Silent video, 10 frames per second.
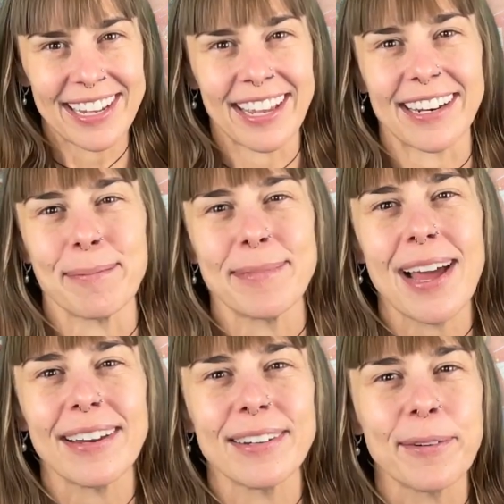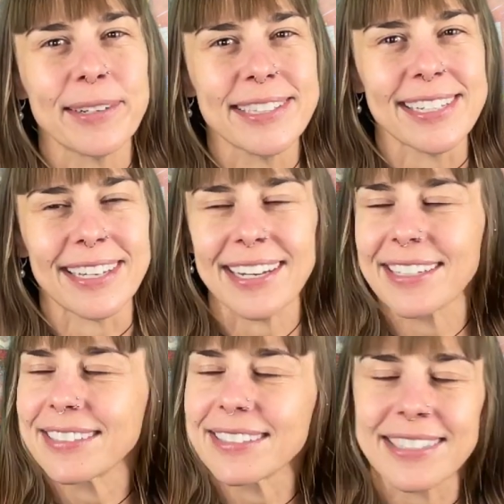And I'm not noticing
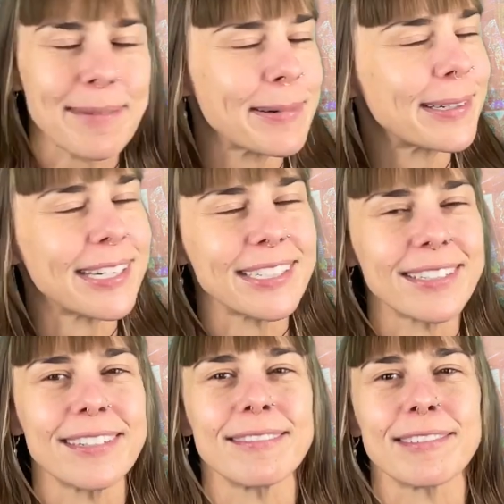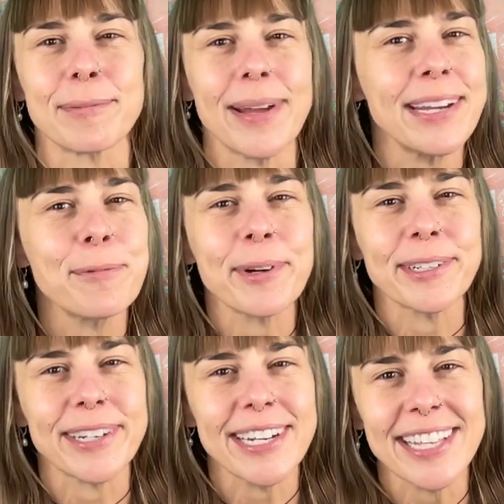any separation from anyone
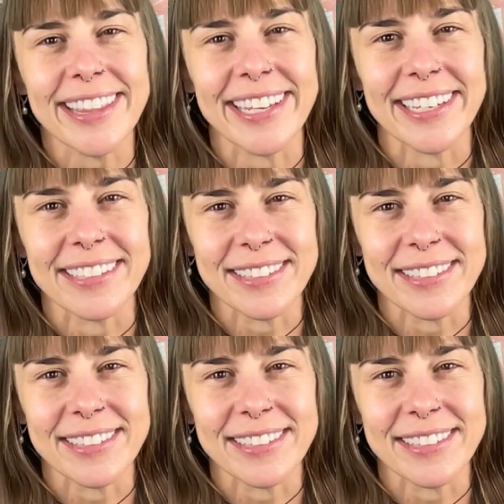or anything,